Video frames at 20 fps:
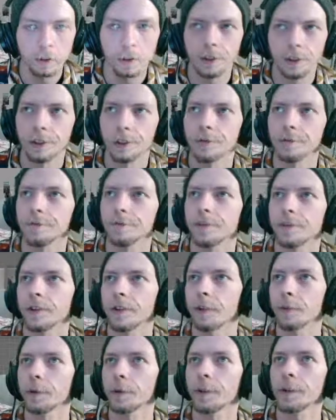I
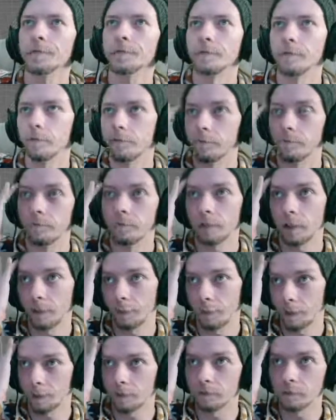think we're good. I think
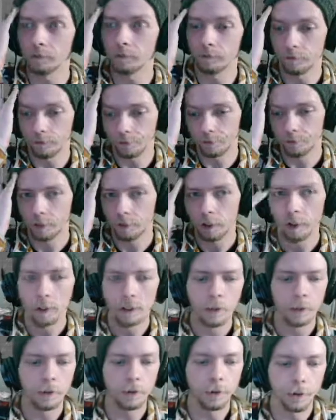we're good.
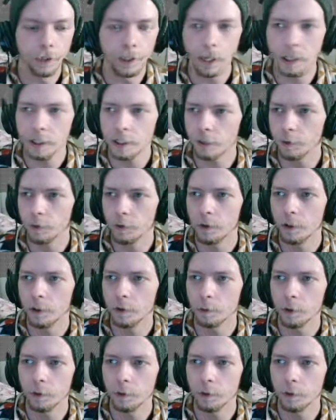So in the next one, we